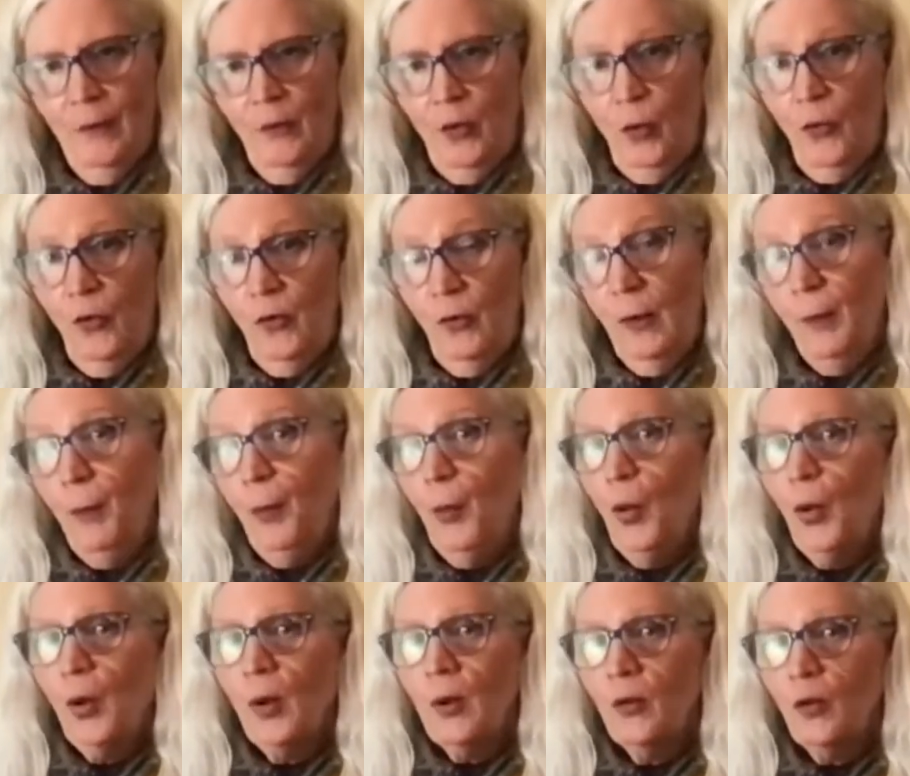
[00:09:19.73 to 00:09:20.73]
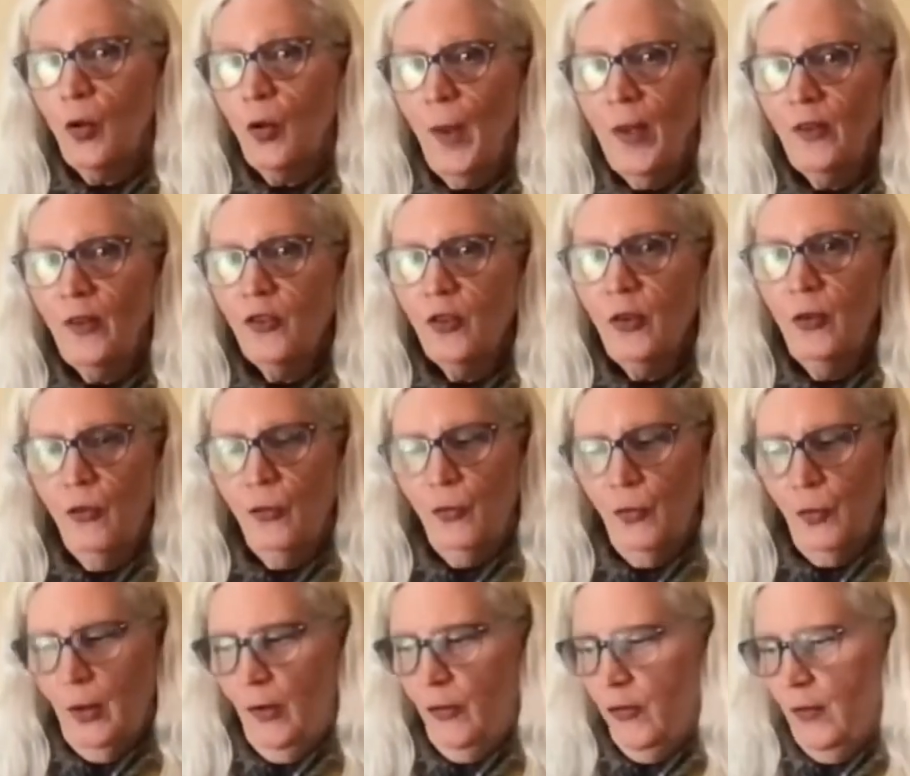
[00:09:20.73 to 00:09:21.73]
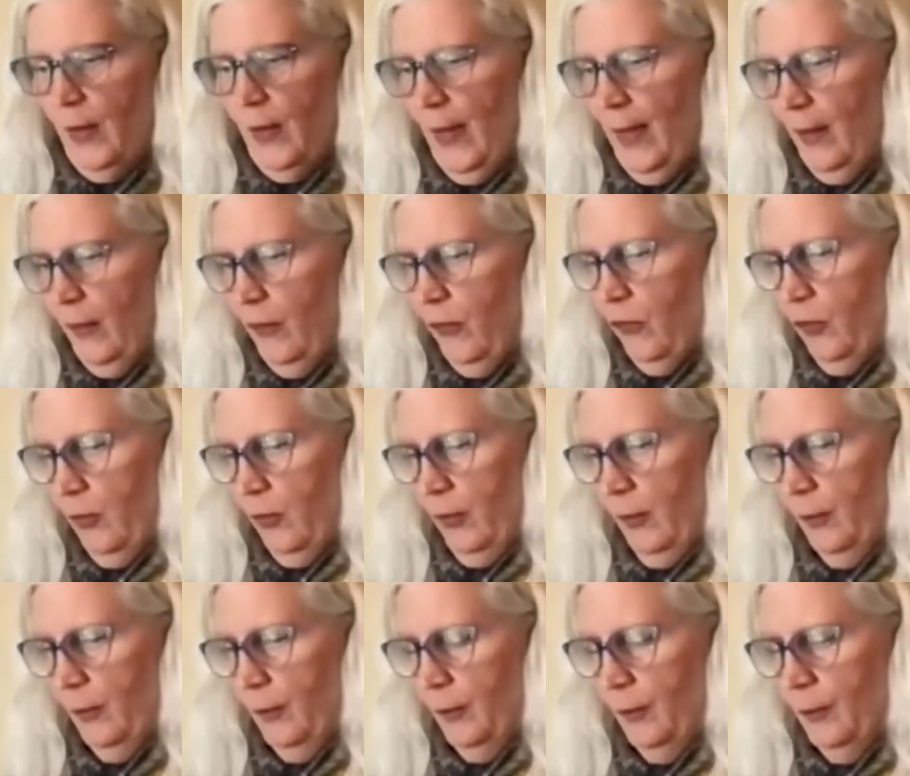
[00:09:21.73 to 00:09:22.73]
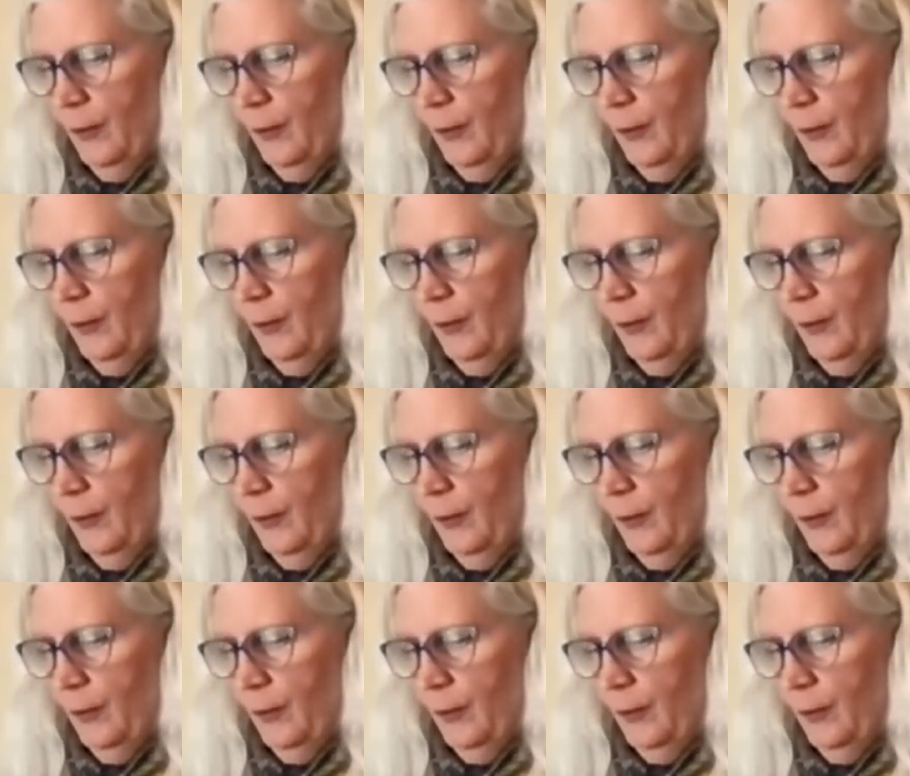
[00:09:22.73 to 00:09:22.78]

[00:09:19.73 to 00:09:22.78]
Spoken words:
Those are important questions for us to answer.